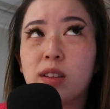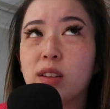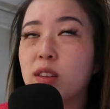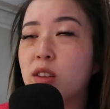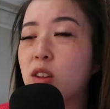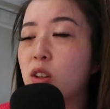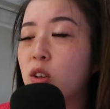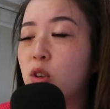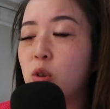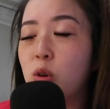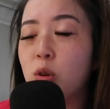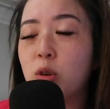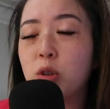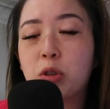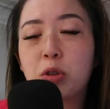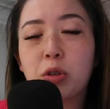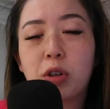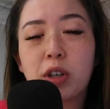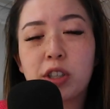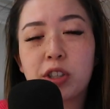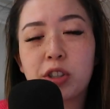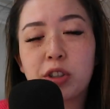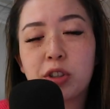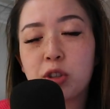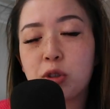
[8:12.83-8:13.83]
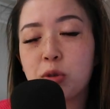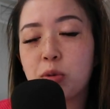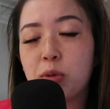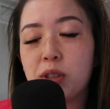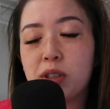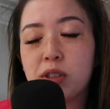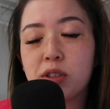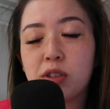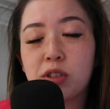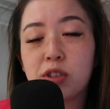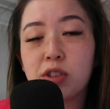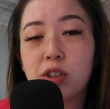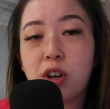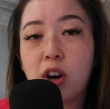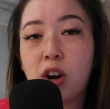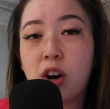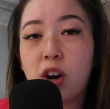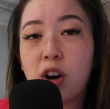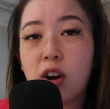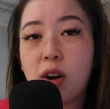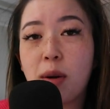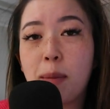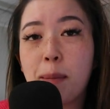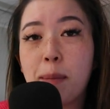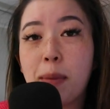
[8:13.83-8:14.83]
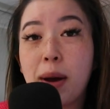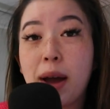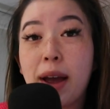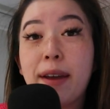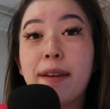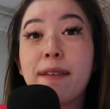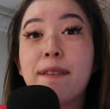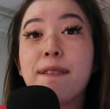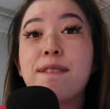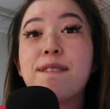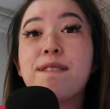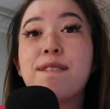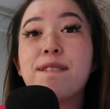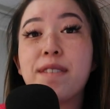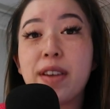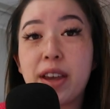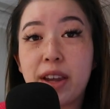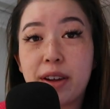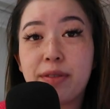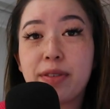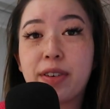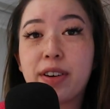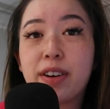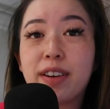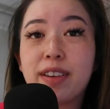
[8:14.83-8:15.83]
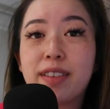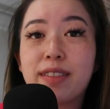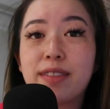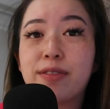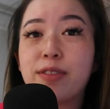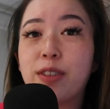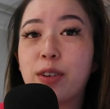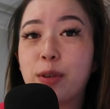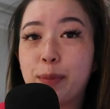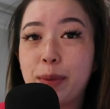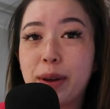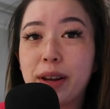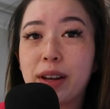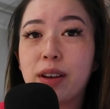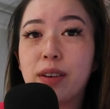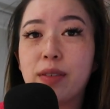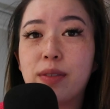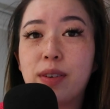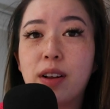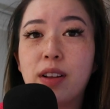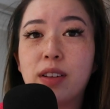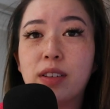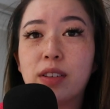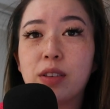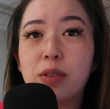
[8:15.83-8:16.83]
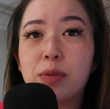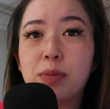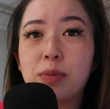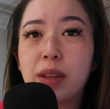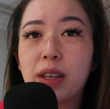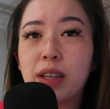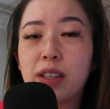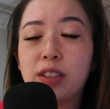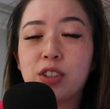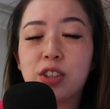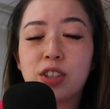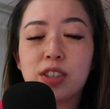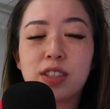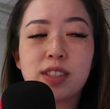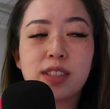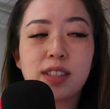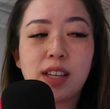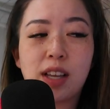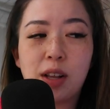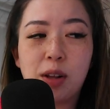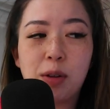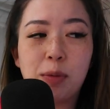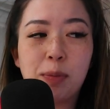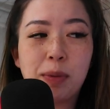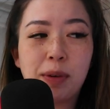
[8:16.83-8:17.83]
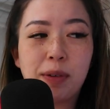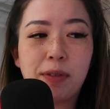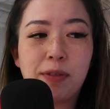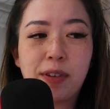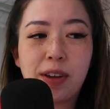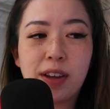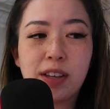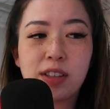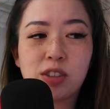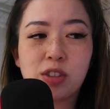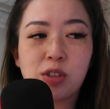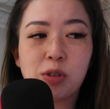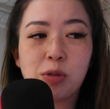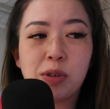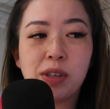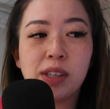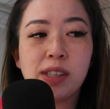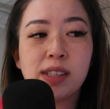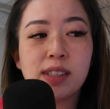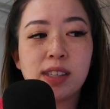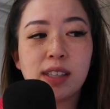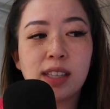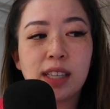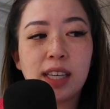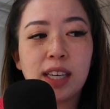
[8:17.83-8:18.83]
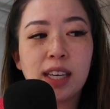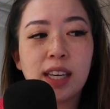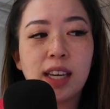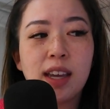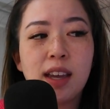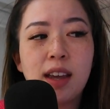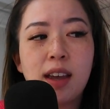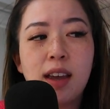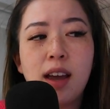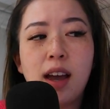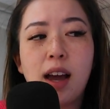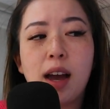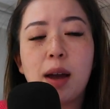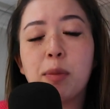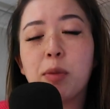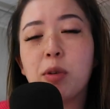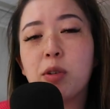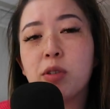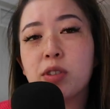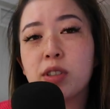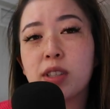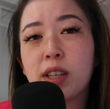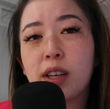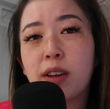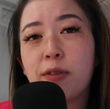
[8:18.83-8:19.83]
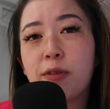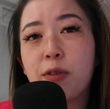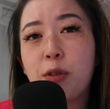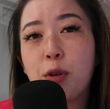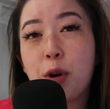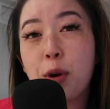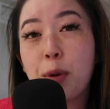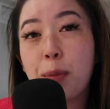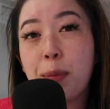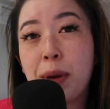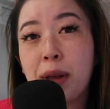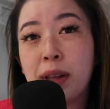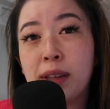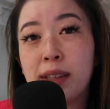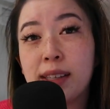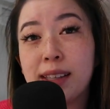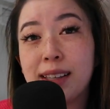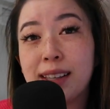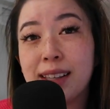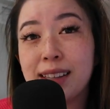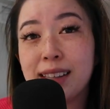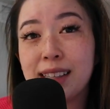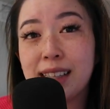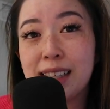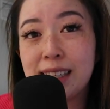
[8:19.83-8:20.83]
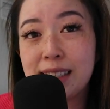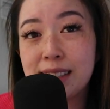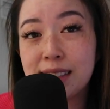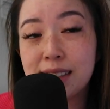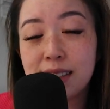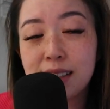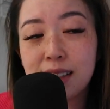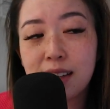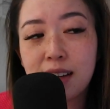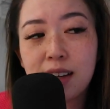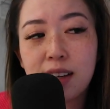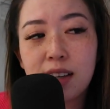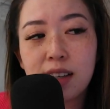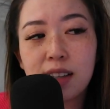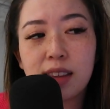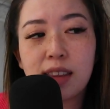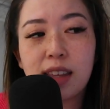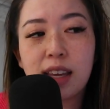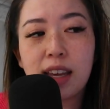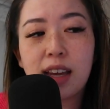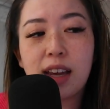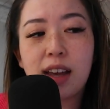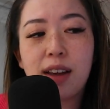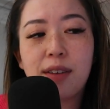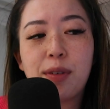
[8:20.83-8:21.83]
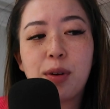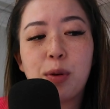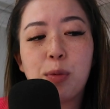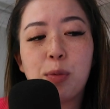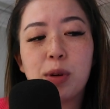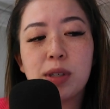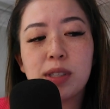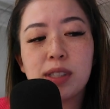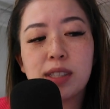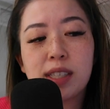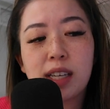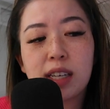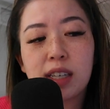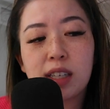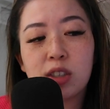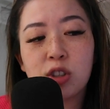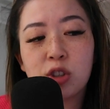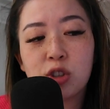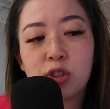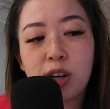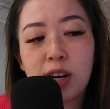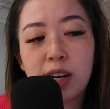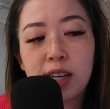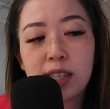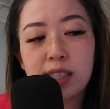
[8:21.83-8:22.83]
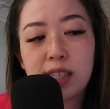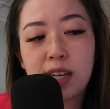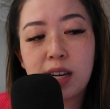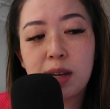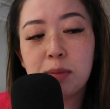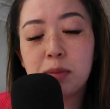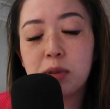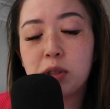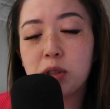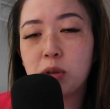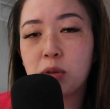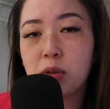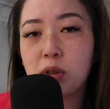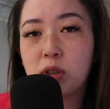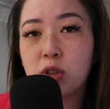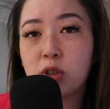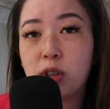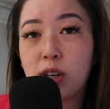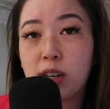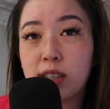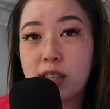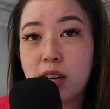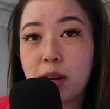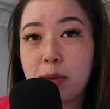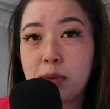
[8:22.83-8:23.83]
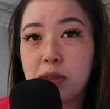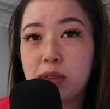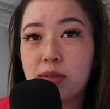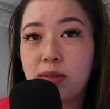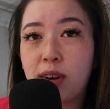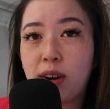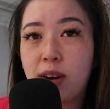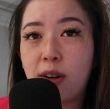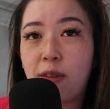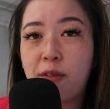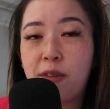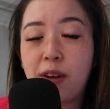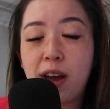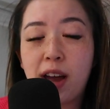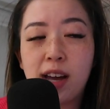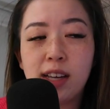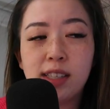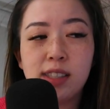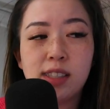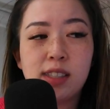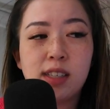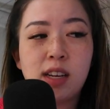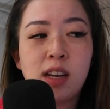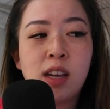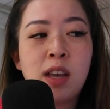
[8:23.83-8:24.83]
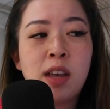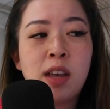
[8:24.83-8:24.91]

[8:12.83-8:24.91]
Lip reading: the Gold Crusher tweezers are my favorite for mega volume. They just help me fan so easily. I'm using FORABELI Elite. They have a 1 second drying time, so the drying time is very fast.